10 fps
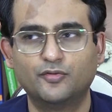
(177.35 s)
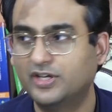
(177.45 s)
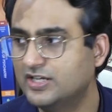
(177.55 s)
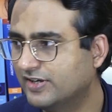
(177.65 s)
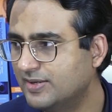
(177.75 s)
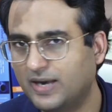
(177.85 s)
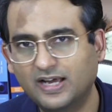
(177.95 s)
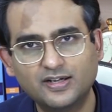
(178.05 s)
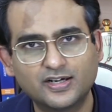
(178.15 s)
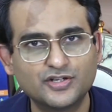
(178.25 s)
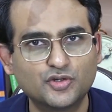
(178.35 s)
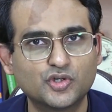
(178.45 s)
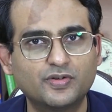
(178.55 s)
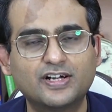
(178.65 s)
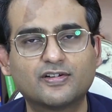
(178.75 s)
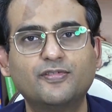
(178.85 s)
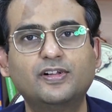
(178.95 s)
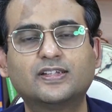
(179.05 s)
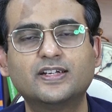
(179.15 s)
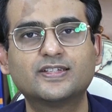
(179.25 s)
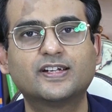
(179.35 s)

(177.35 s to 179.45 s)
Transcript: Very, very minor issues, very trivial things